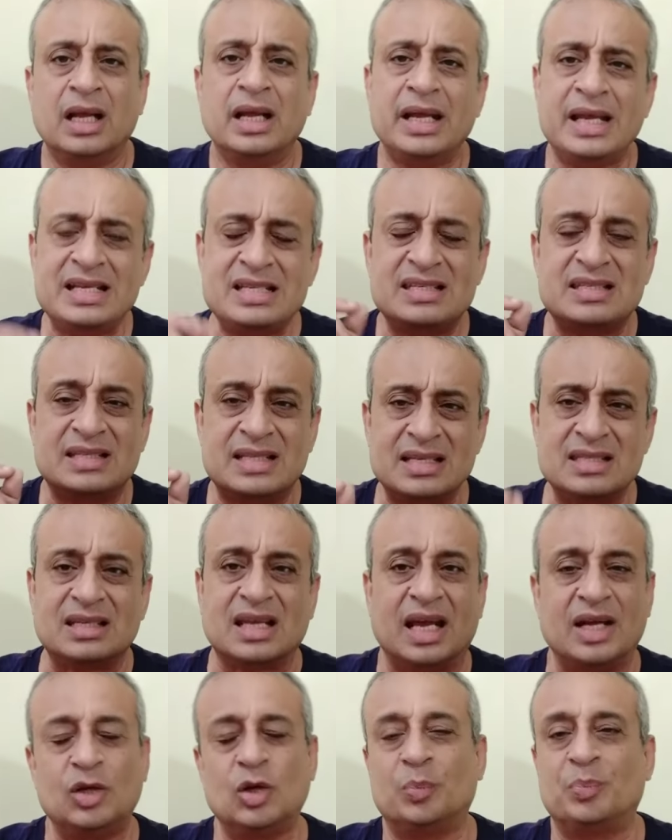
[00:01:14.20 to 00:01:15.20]
Is this
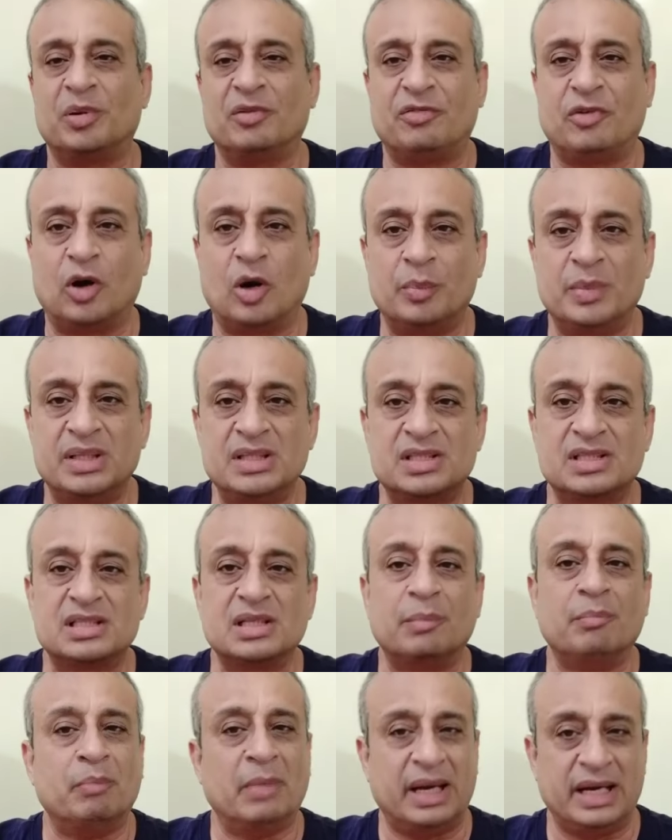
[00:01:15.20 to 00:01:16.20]
kind of performance
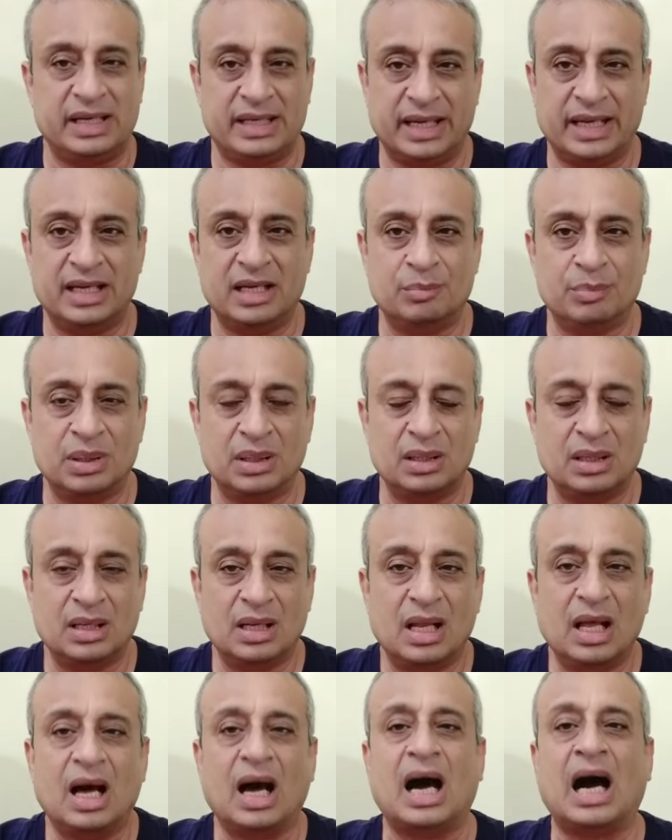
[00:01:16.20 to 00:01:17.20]
maintainable?
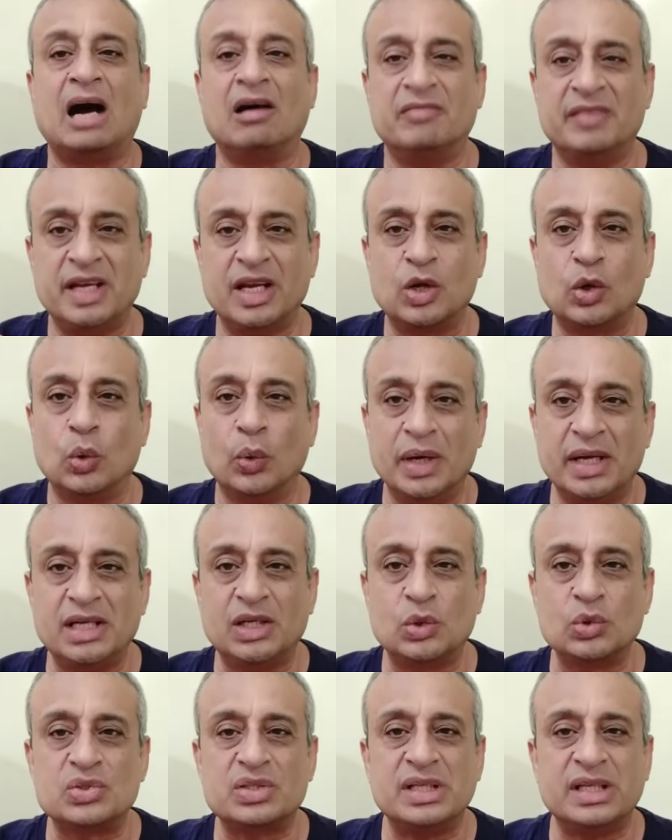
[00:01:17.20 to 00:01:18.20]
Are we going
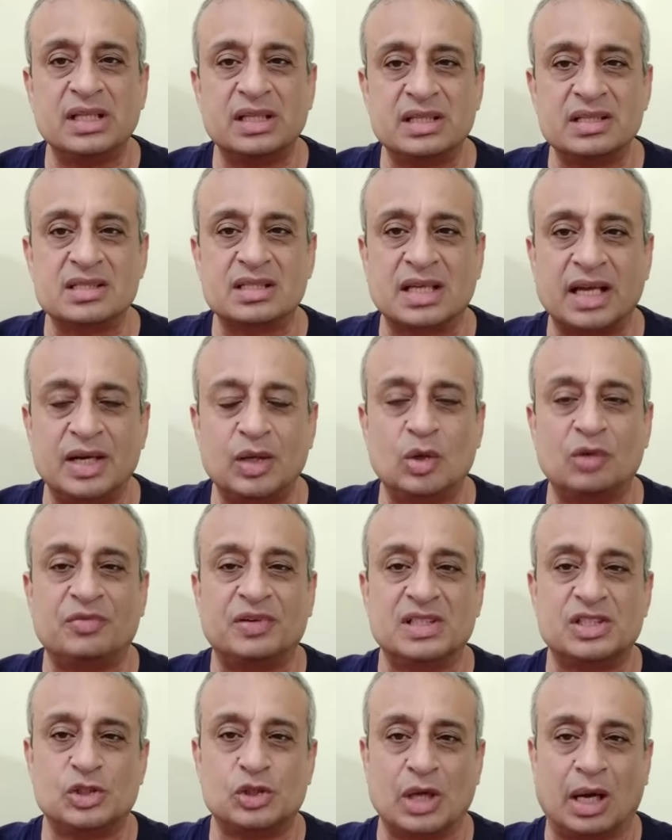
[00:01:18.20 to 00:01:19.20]
to see this kind of
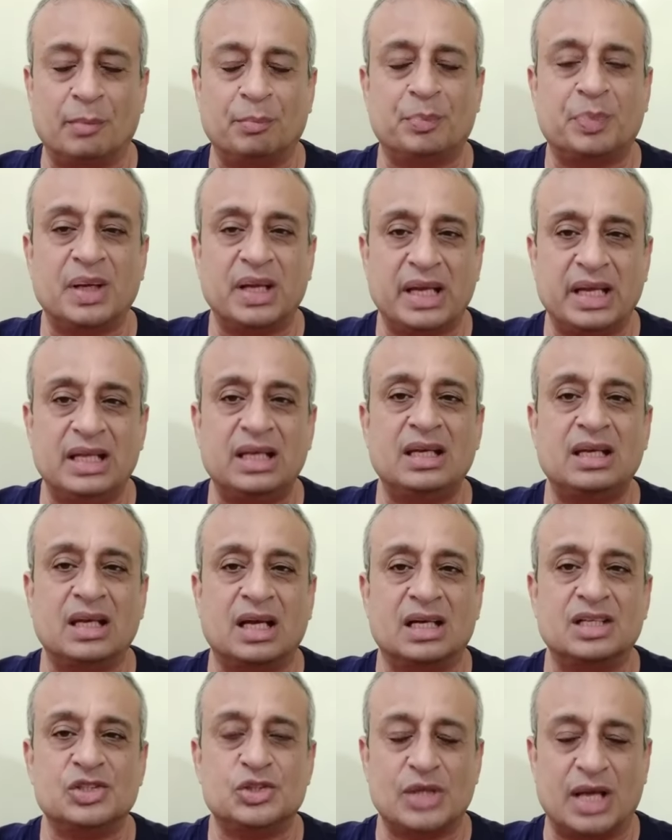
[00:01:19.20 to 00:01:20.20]
a jump in
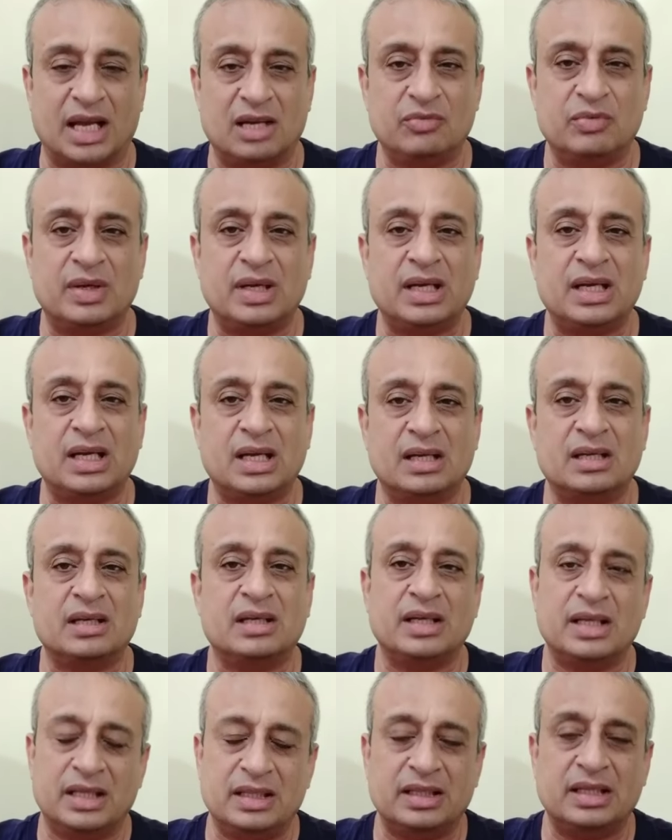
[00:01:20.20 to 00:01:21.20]
uh, January uh,
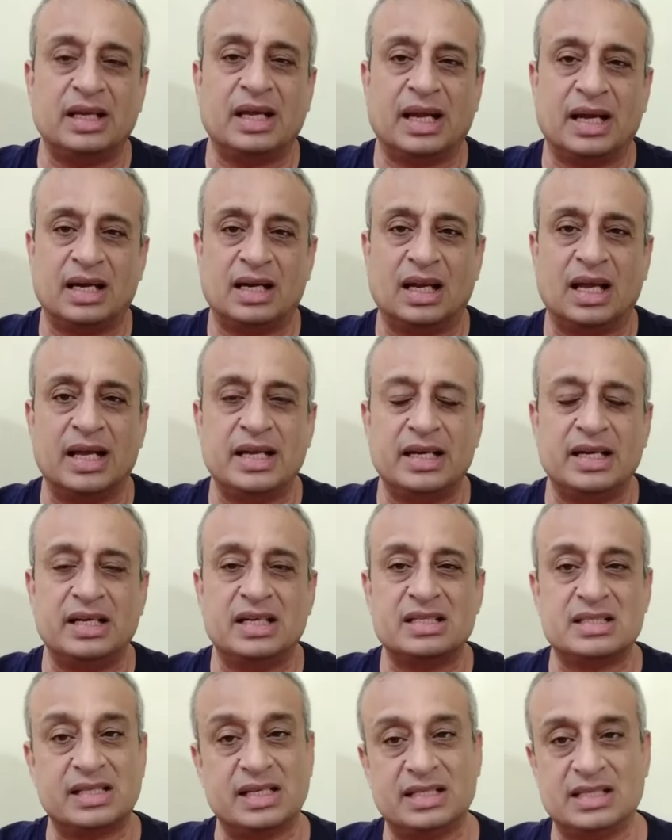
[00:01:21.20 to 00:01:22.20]
in the headline
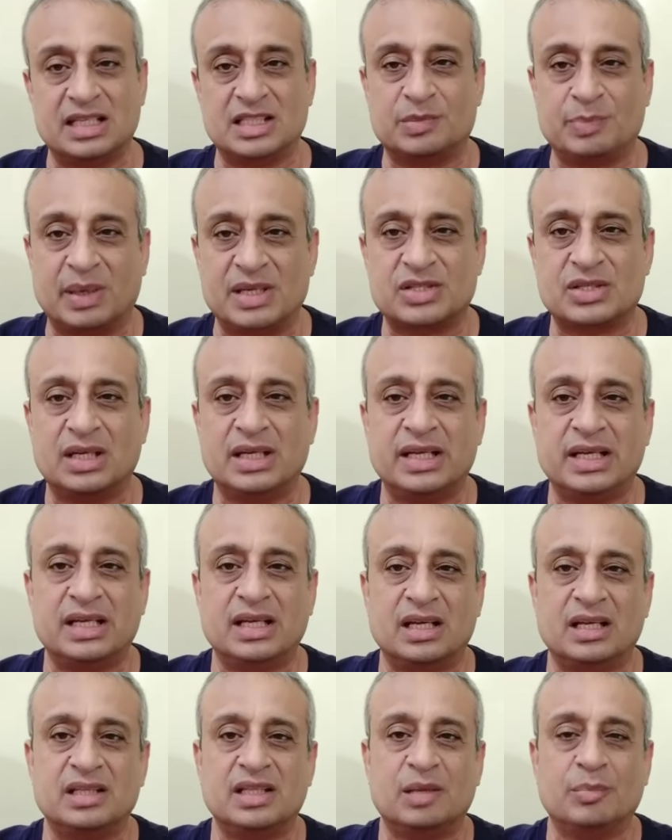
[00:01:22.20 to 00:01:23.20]
indices,
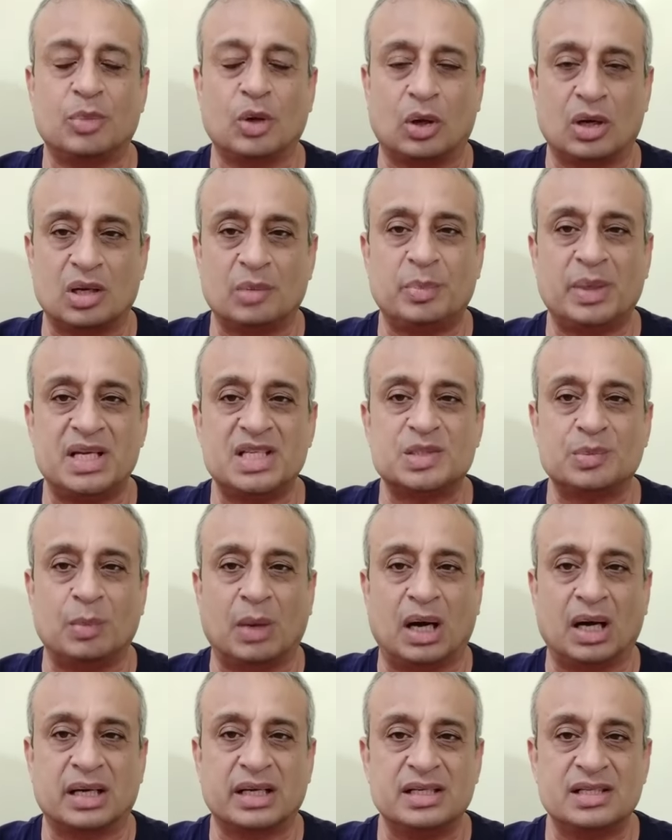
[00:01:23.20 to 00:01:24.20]
especially uh, the broader based
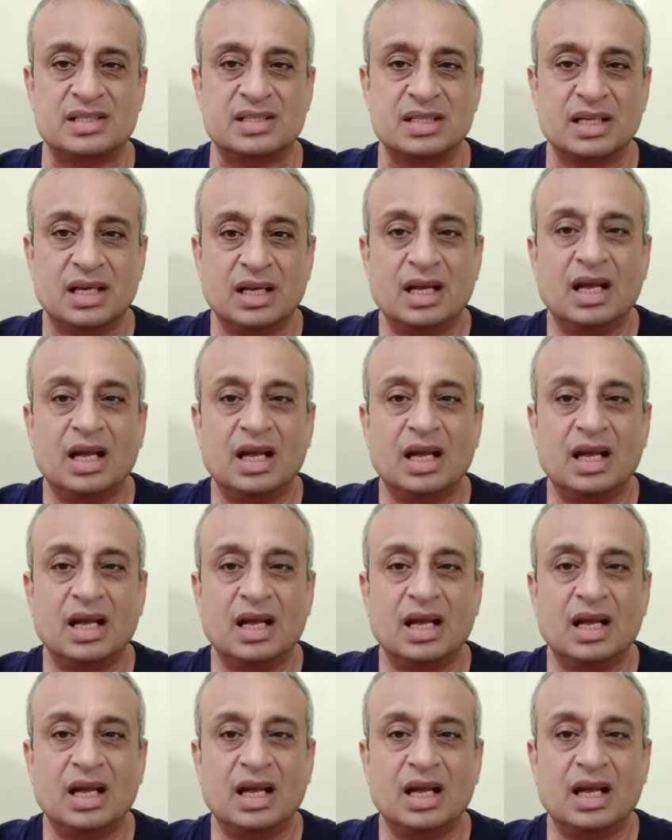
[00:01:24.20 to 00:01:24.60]
markets?